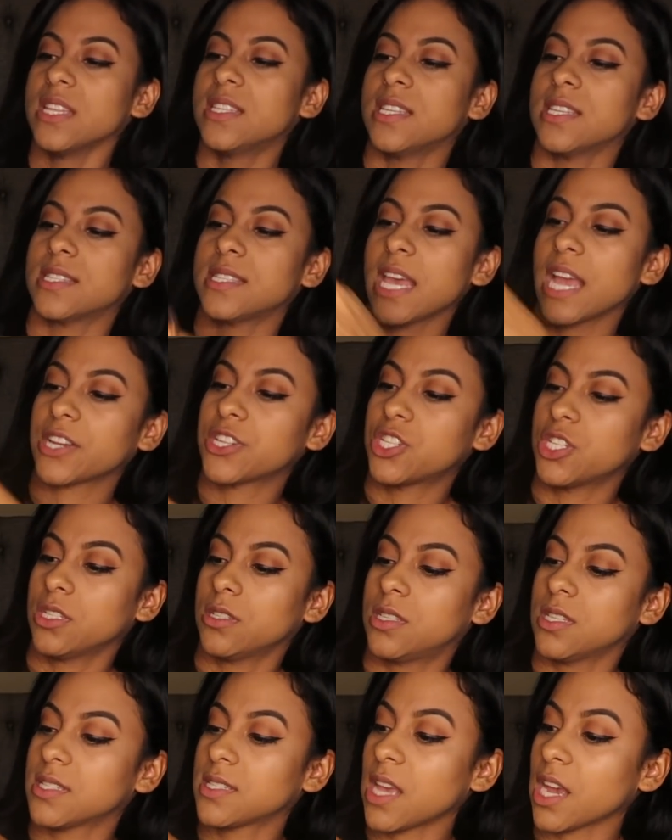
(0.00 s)
to
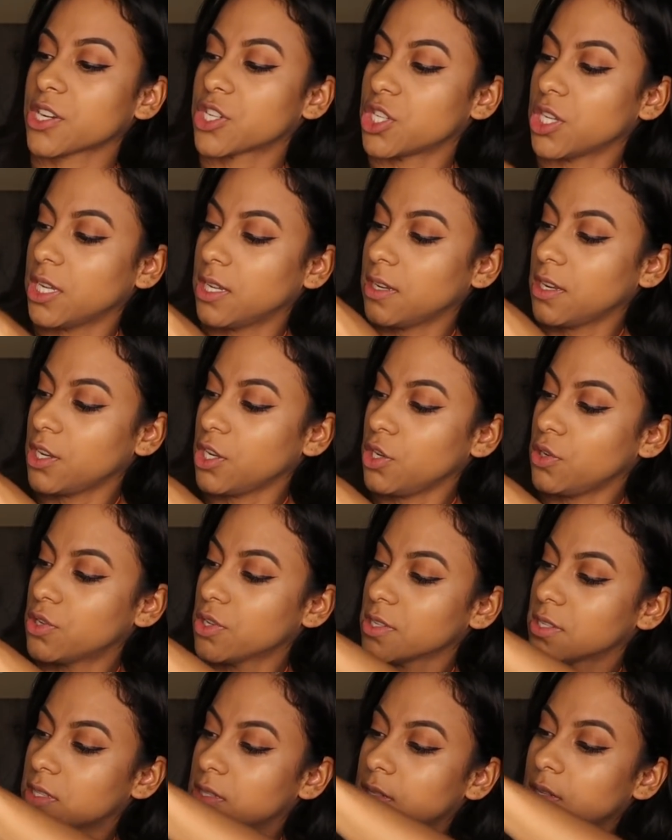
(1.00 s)
suction, and you
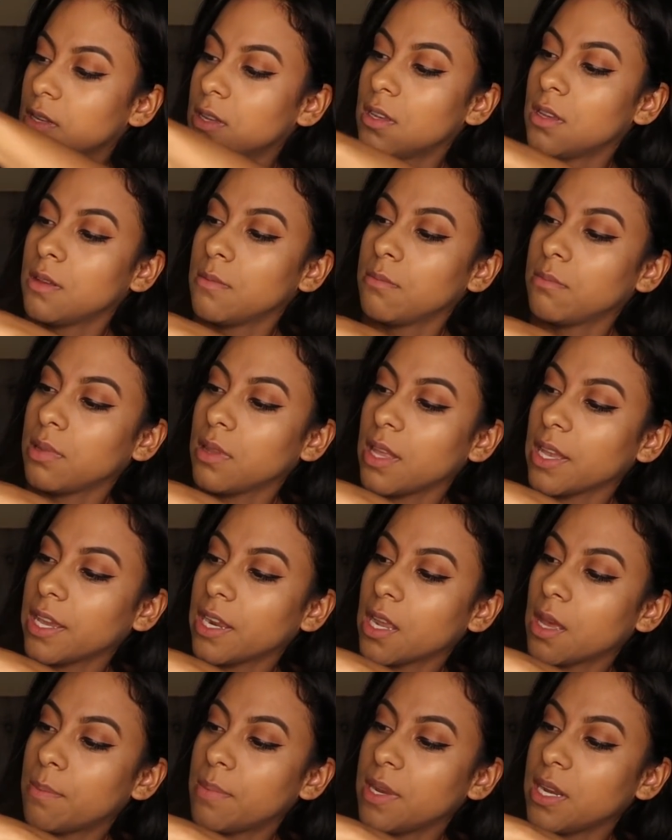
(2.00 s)
just plug
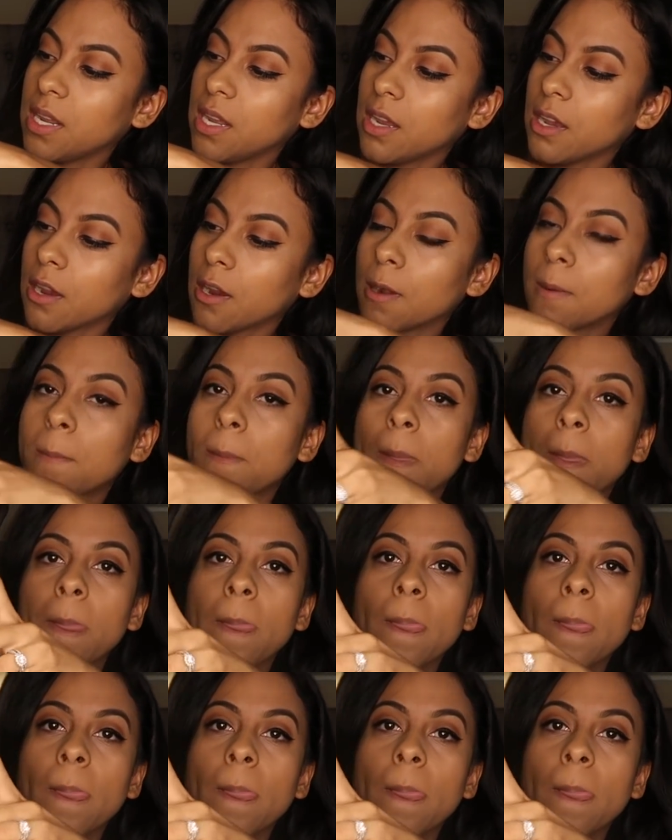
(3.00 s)
it up in here.